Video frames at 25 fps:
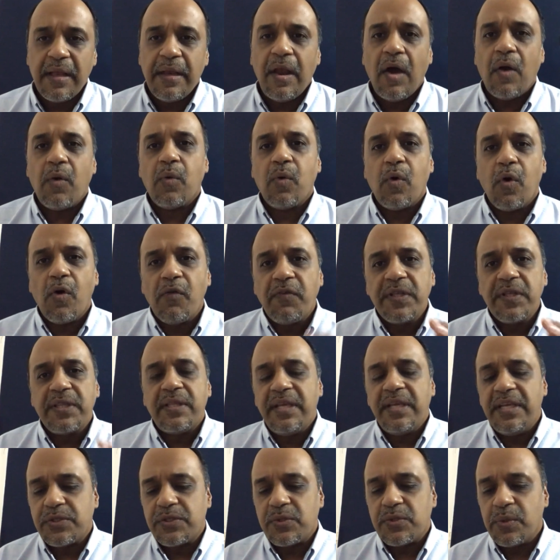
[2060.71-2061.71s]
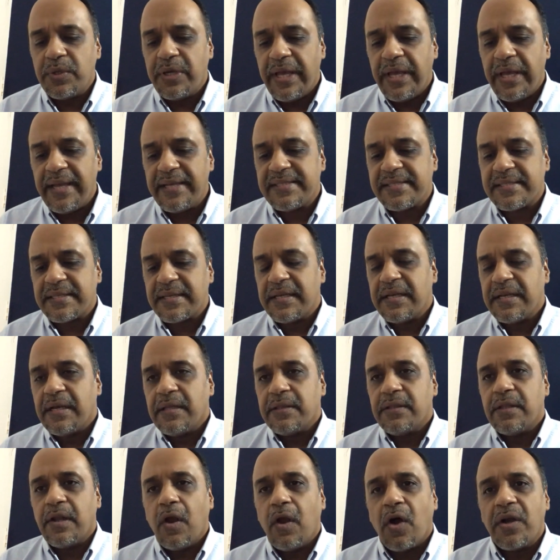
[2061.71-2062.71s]
Now, over these 2 days,
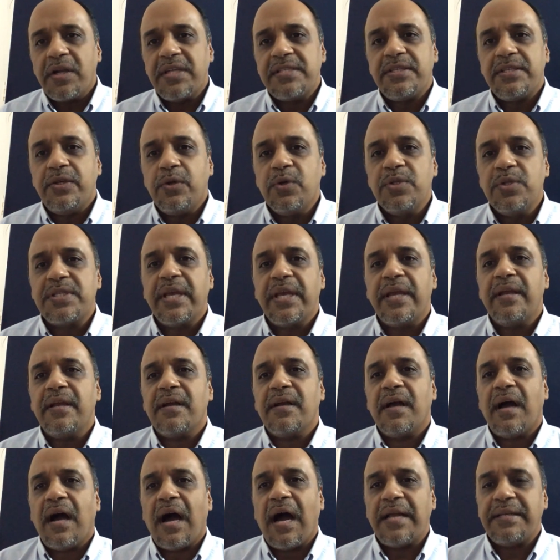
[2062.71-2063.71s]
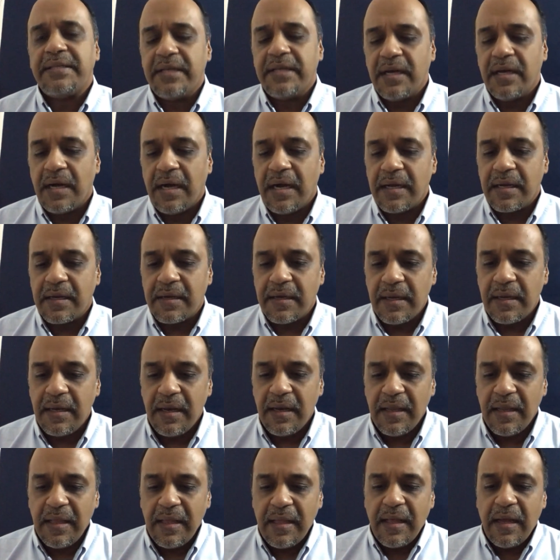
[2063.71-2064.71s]
the Lord is using our dear
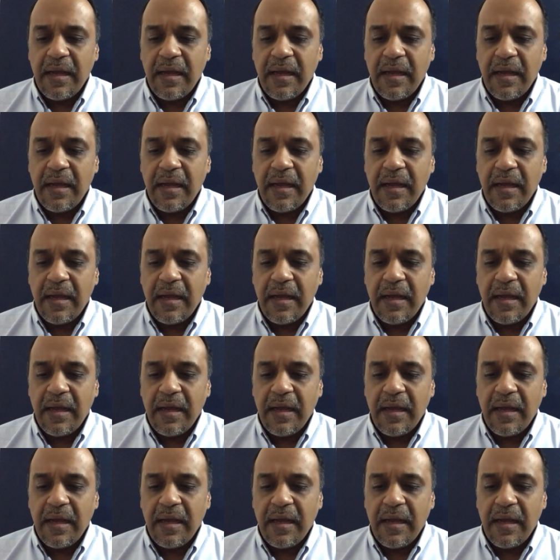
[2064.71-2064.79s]
uncle